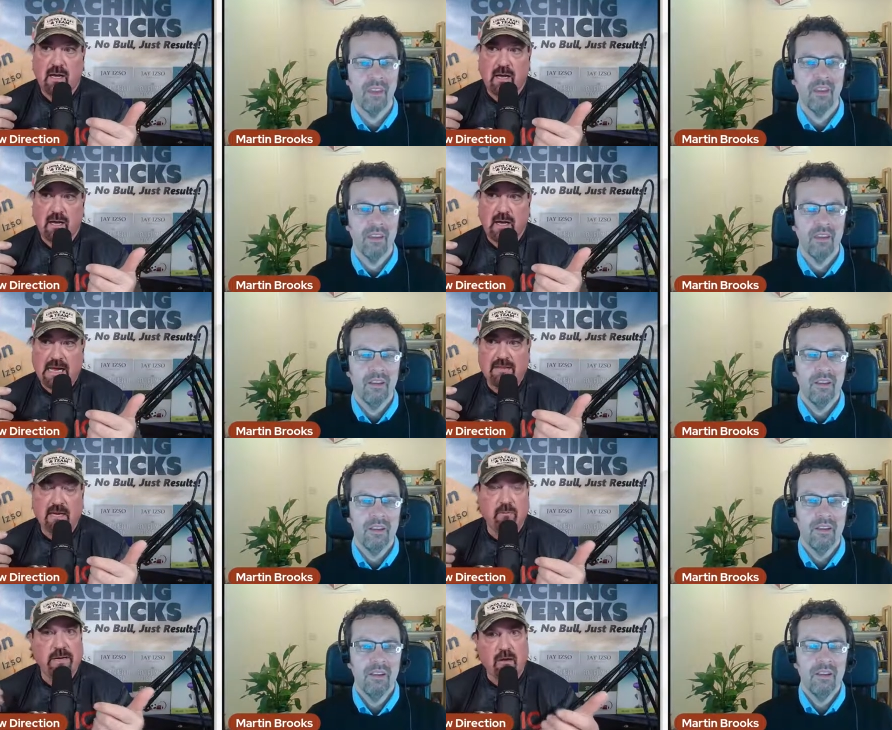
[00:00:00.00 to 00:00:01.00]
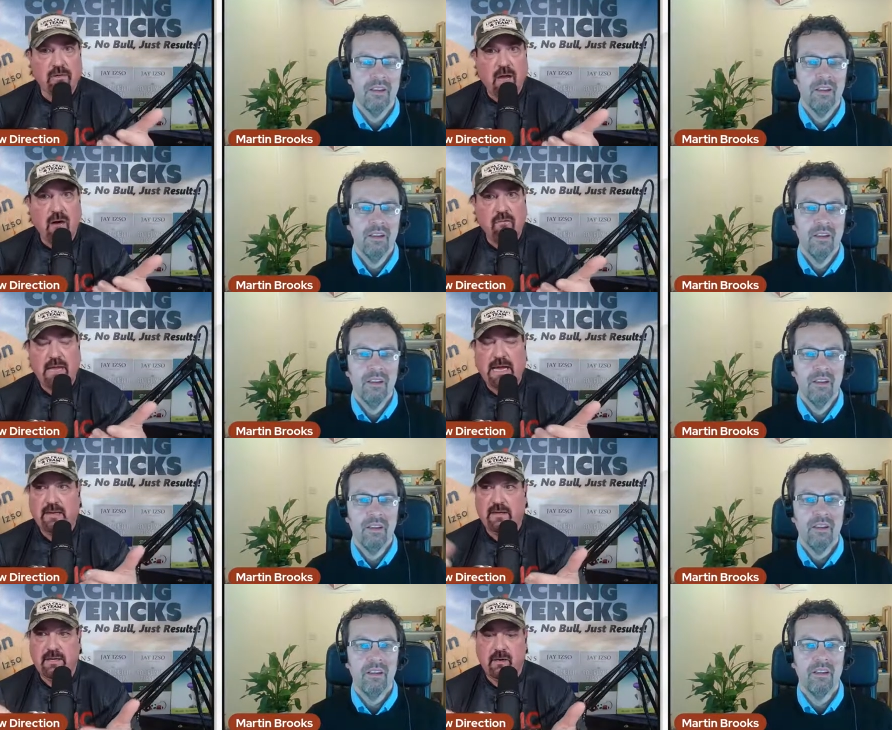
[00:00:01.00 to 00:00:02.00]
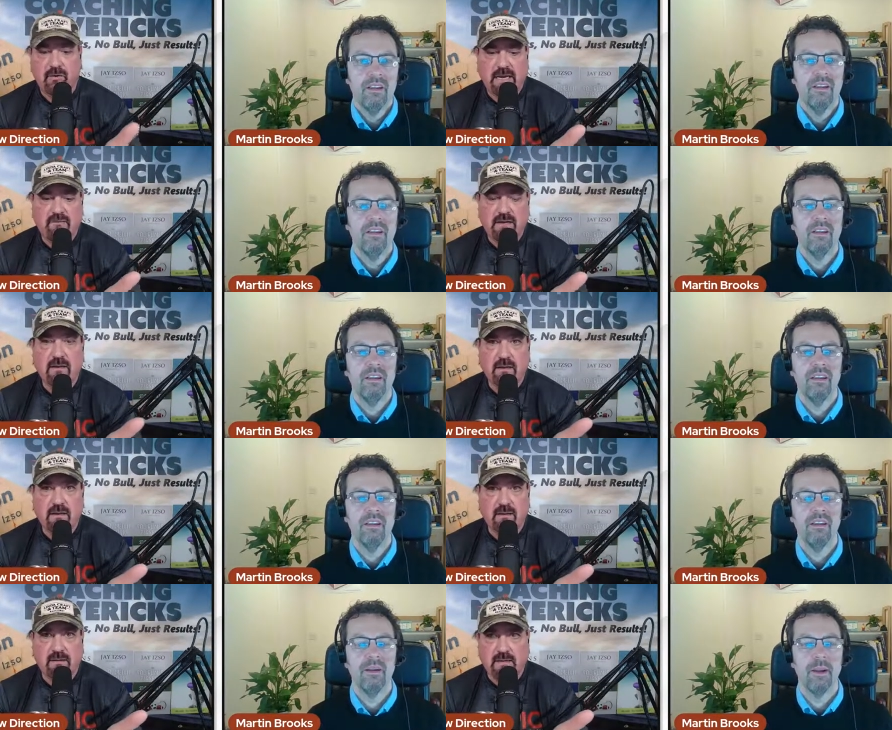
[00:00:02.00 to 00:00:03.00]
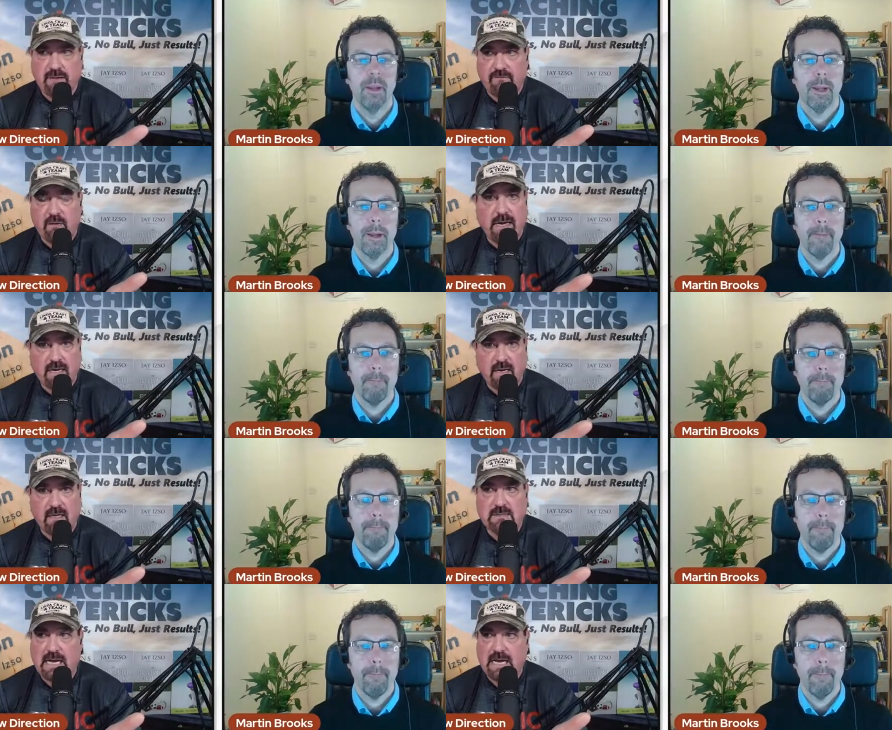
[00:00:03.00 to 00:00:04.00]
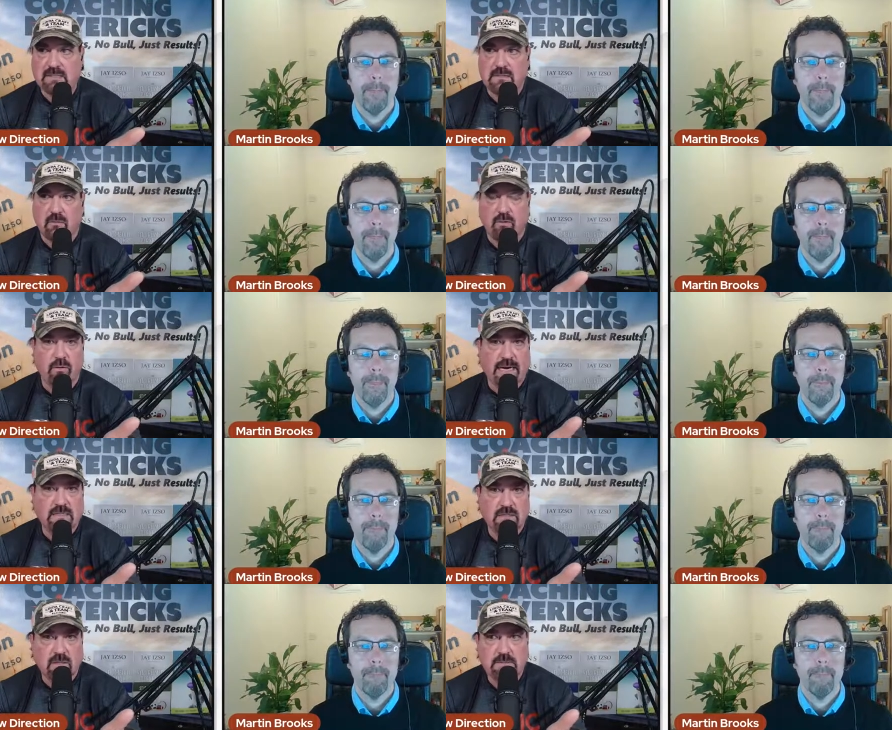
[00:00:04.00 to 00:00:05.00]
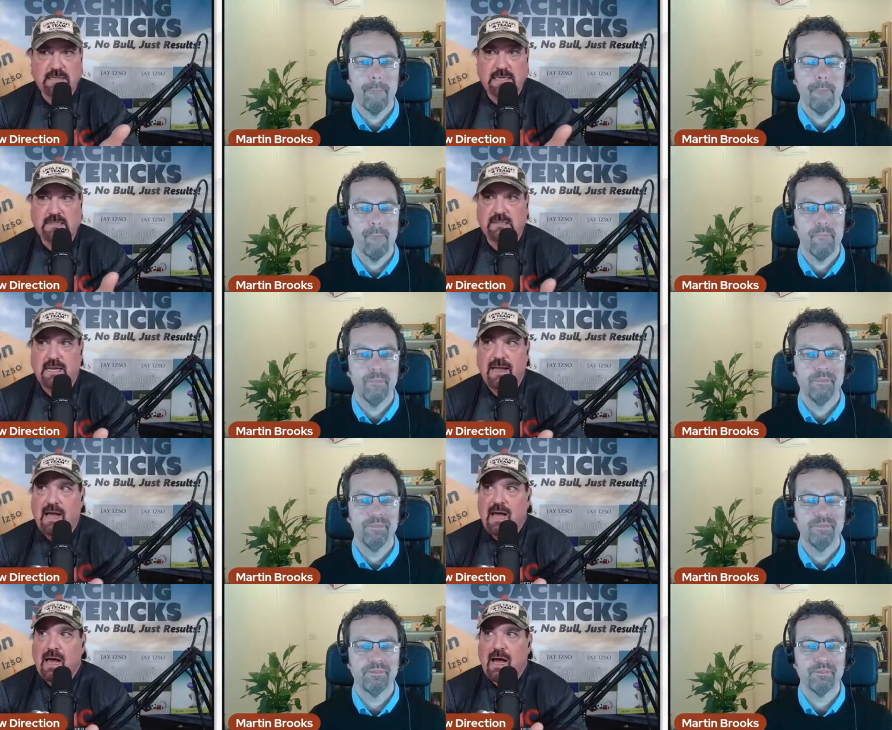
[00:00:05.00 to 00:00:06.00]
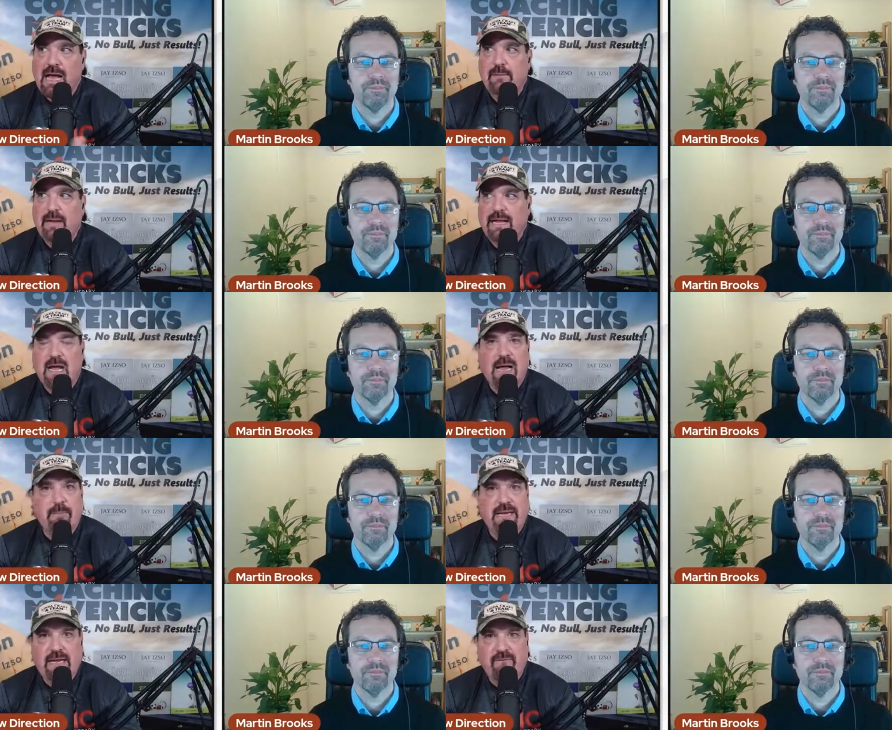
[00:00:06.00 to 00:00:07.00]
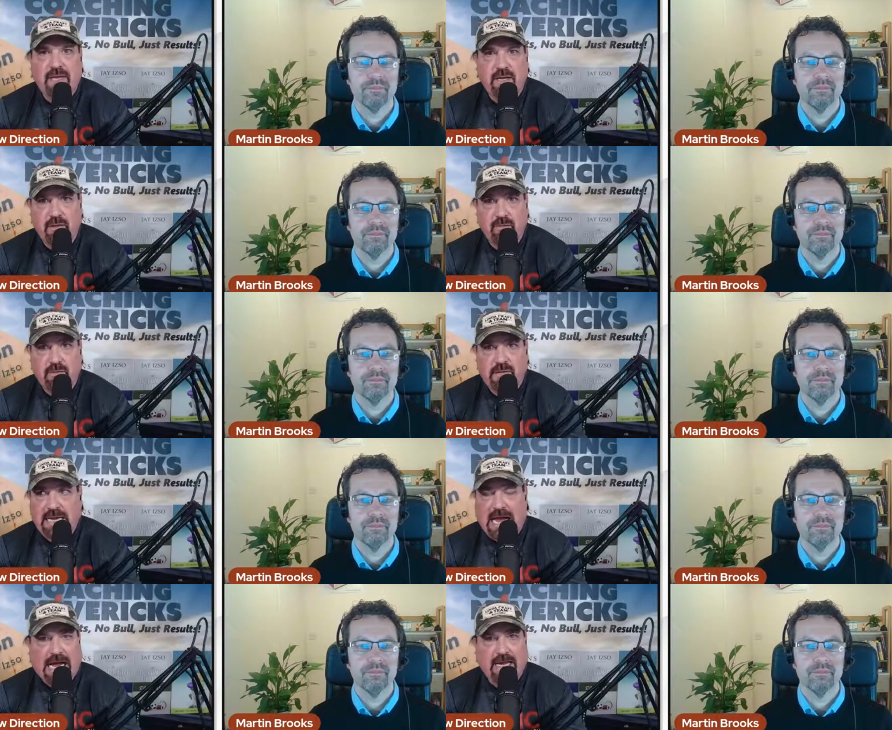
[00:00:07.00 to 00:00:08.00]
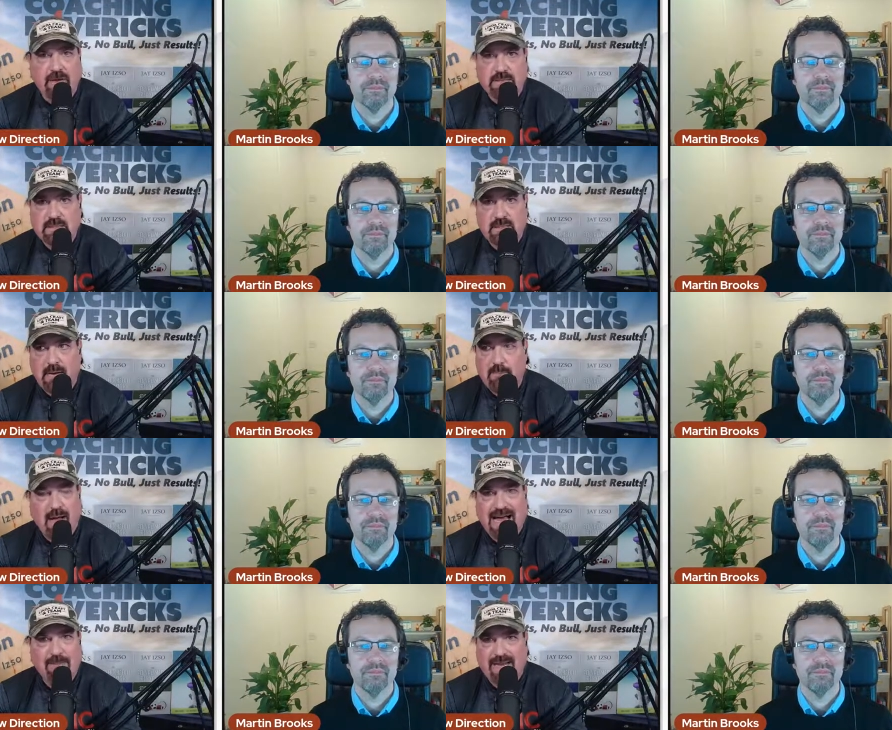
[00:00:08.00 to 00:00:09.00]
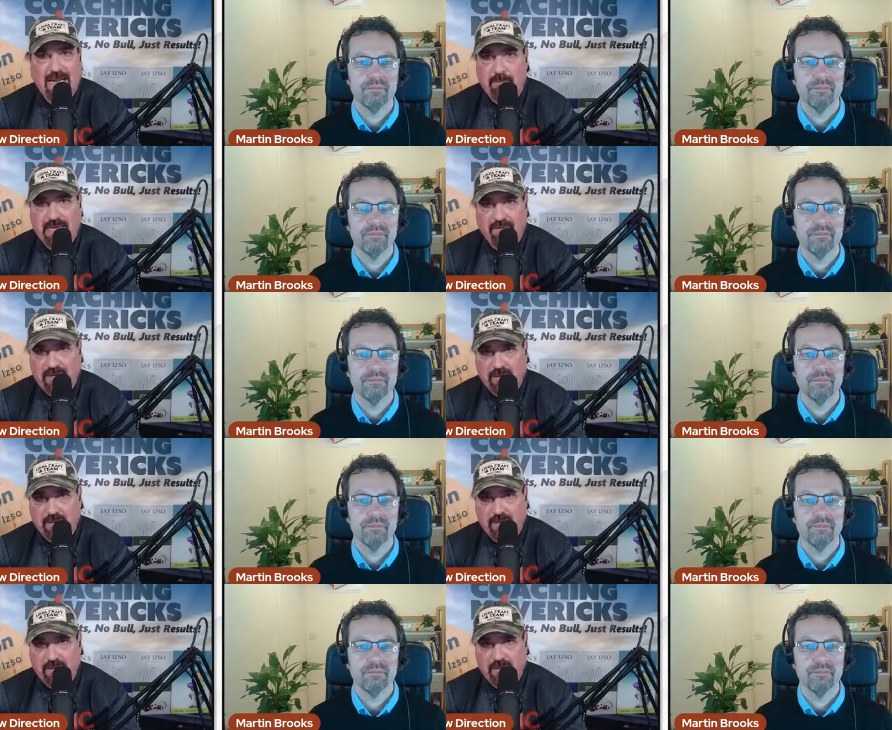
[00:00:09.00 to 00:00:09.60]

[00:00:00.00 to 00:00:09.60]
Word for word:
Speaker 1: uh, I think we all know that you know, given given the right context or the right circumstances, I may not be giving you the accuracy. My body may not be giving